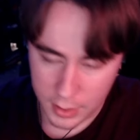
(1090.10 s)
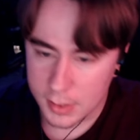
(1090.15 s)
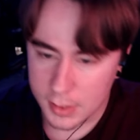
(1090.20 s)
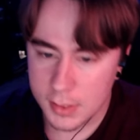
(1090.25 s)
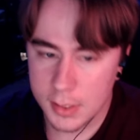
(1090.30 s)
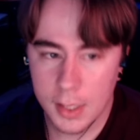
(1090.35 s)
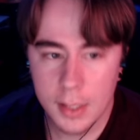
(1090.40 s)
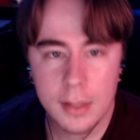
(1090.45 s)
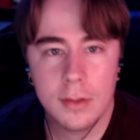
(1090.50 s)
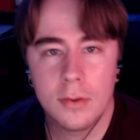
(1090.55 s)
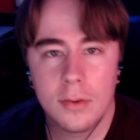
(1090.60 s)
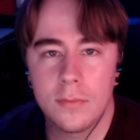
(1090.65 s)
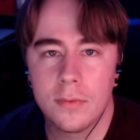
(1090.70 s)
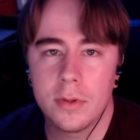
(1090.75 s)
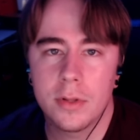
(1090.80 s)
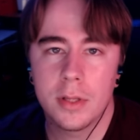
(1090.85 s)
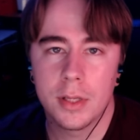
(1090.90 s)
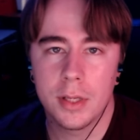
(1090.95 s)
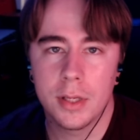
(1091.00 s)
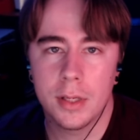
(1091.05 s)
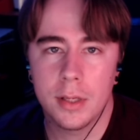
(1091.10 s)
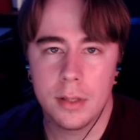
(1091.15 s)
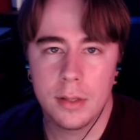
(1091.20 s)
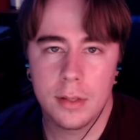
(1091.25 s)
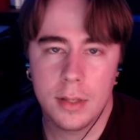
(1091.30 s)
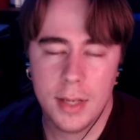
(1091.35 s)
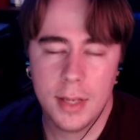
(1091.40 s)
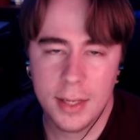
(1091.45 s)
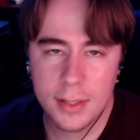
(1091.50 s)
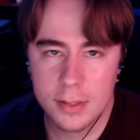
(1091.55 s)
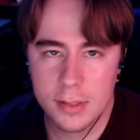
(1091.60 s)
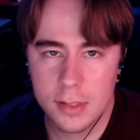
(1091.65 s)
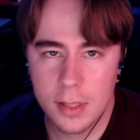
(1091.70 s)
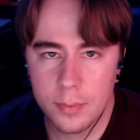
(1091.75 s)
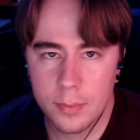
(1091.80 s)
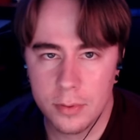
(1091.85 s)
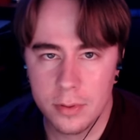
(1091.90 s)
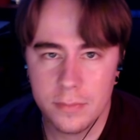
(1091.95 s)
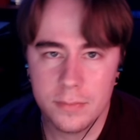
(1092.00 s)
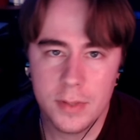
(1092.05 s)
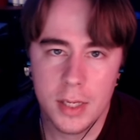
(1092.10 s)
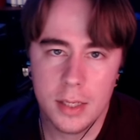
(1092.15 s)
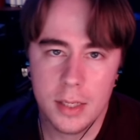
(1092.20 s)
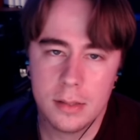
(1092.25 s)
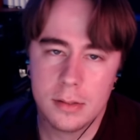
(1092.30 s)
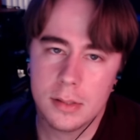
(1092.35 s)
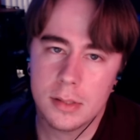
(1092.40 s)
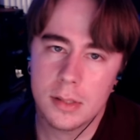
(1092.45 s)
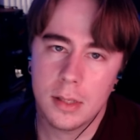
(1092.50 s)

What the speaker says: I said, over the next couple of days,